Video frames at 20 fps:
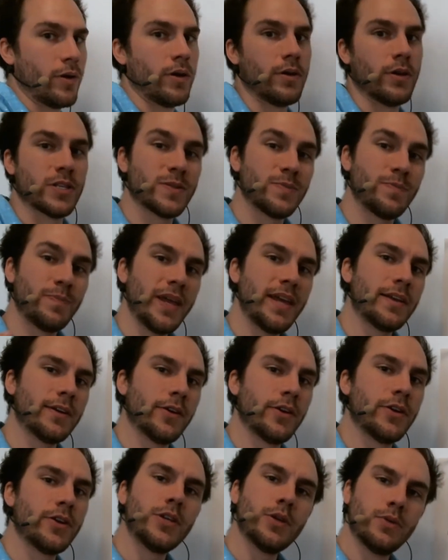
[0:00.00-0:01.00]
a
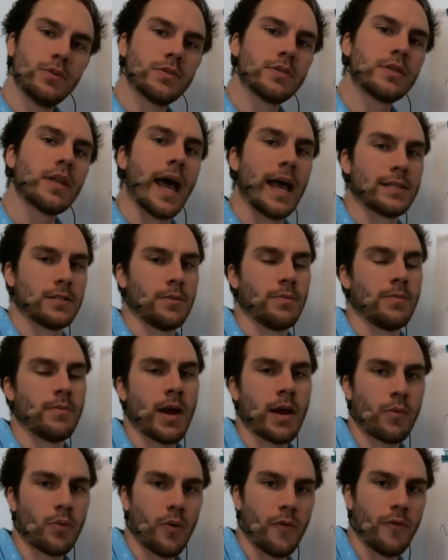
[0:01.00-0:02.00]
speaker used as a
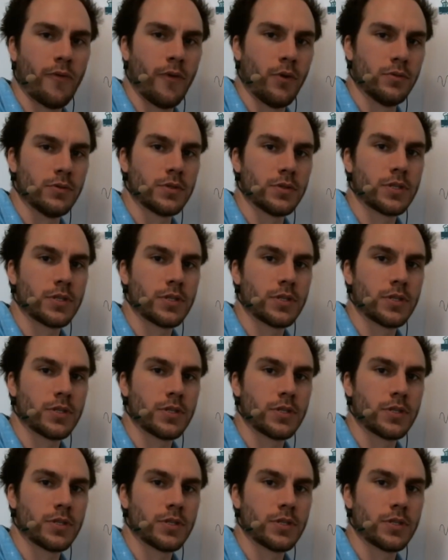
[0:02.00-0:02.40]
microphone